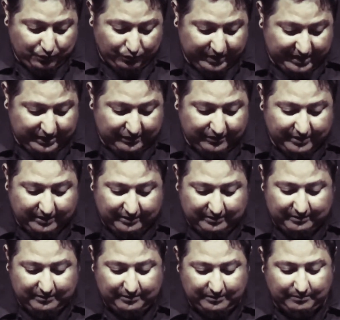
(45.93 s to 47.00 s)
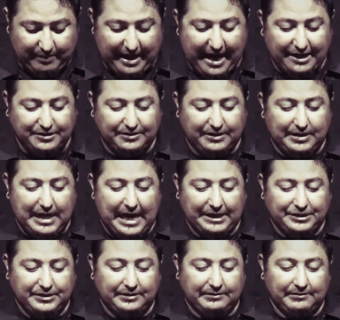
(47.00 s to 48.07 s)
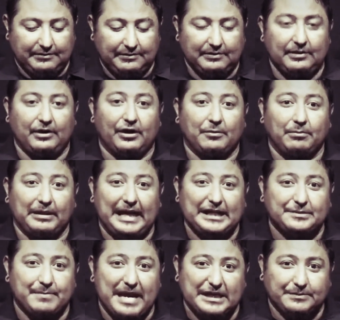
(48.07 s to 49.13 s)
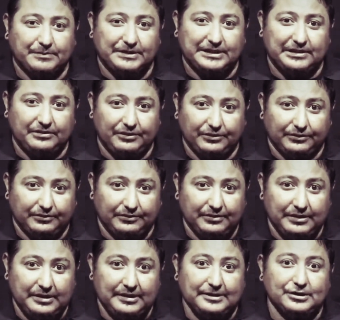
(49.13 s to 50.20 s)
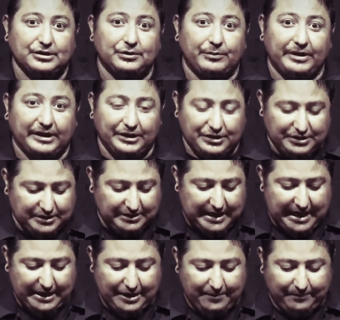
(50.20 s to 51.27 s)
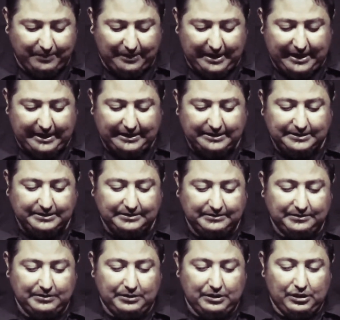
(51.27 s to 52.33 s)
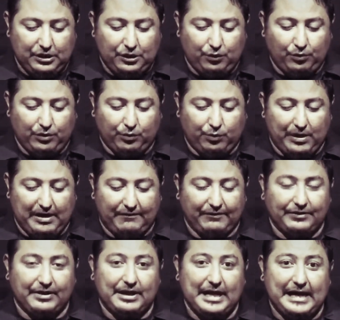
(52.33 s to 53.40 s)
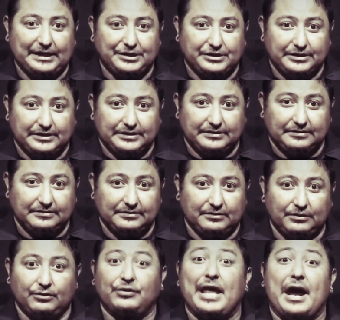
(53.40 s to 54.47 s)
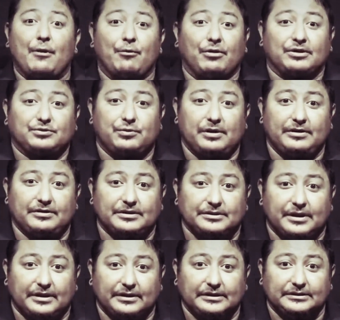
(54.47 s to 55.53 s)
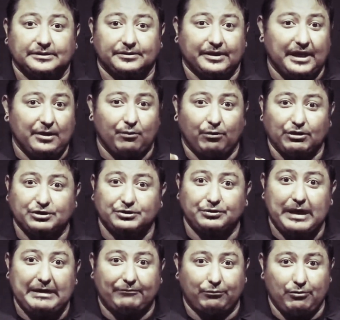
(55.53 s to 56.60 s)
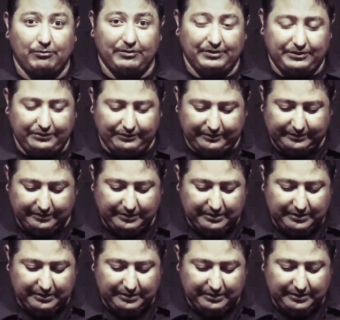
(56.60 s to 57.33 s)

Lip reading: We do it by actually notching our blast mask material so that we can just line up the lens with wherever the notch is. That works wonders on us, okay? It works great for what we're doing.